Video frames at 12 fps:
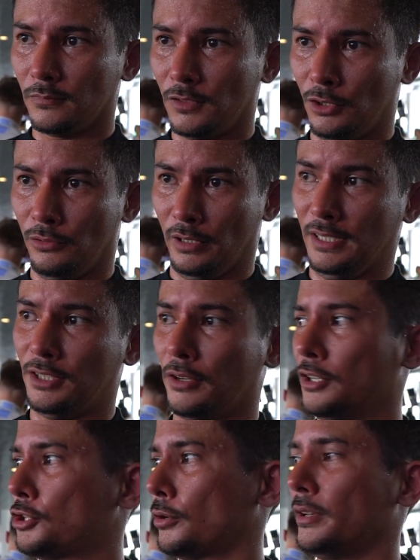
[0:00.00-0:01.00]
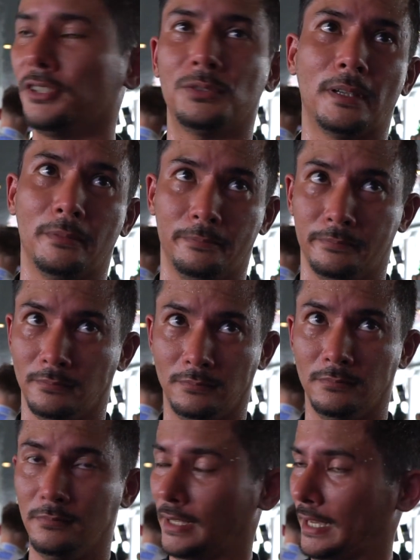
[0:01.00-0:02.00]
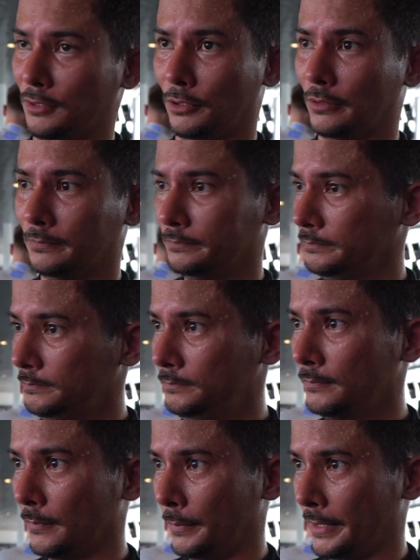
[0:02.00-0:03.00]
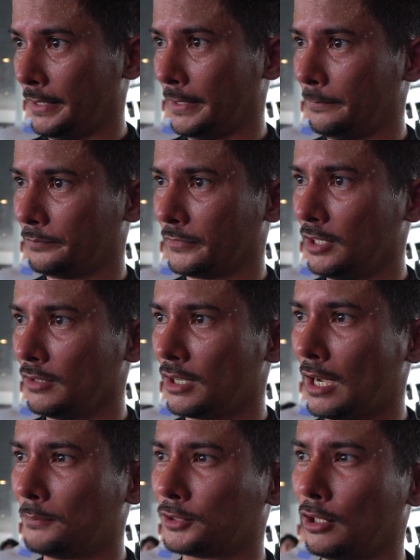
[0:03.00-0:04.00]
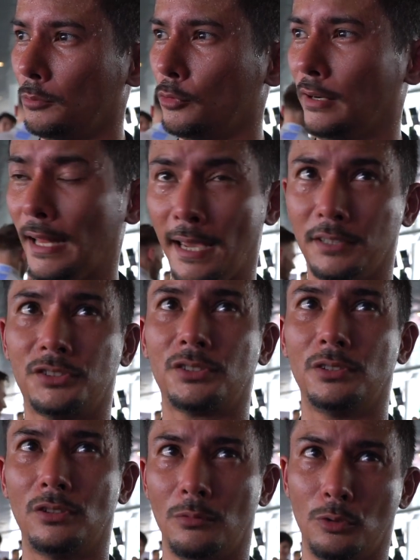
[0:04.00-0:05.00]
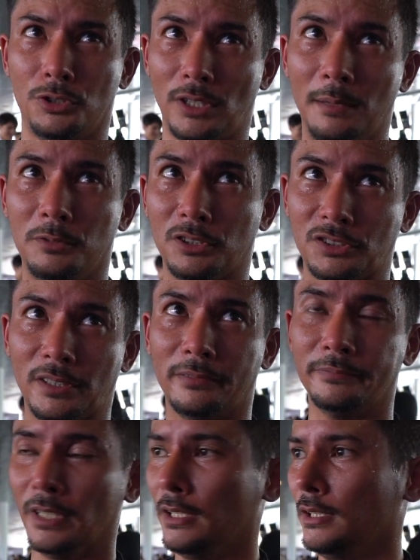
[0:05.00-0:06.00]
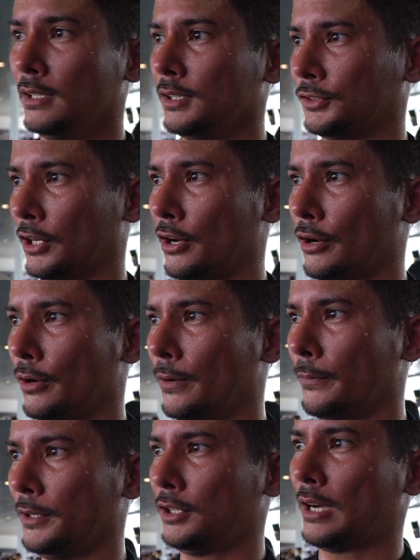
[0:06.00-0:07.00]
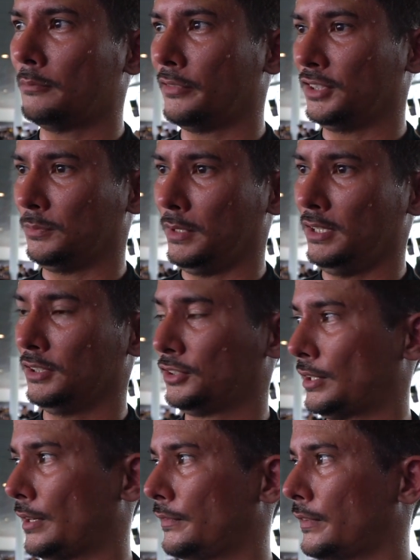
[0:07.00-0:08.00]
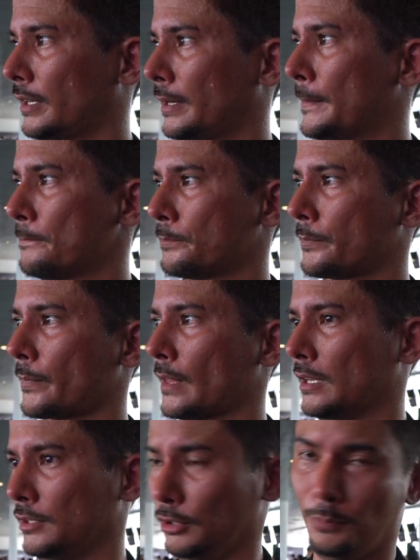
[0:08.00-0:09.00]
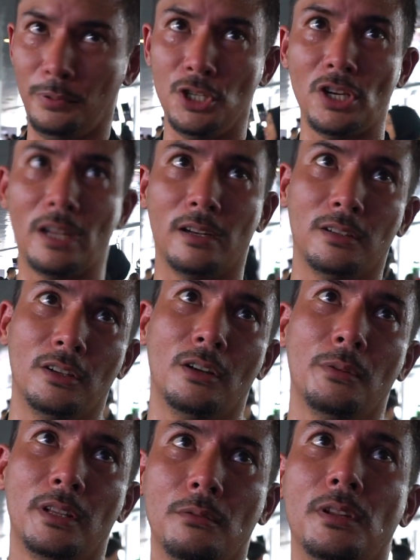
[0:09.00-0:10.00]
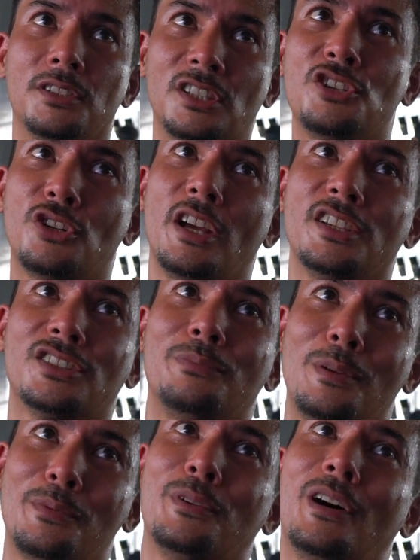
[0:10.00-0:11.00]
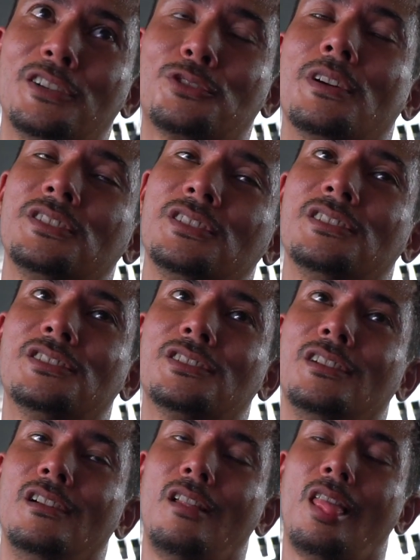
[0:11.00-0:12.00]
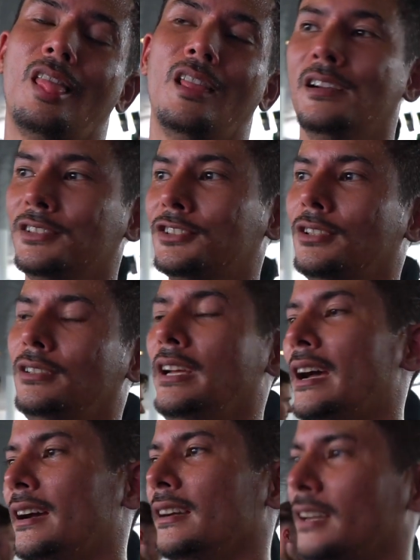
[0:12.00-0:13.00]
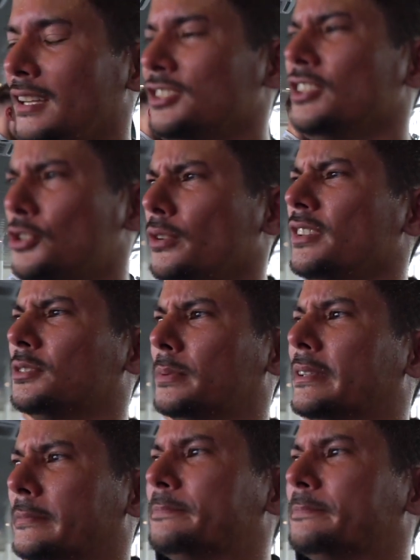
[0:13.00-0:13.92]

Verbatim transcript: You really don't enjoy this bit at all. But, um, you know, the Cup's a lot more relaxed, you've got more time to yourself. So when you come to these media stuff, um, you appreciate it, you know, when, when there's interest and people ask questions. Awesome. So yeah, I actually enjoy this bit.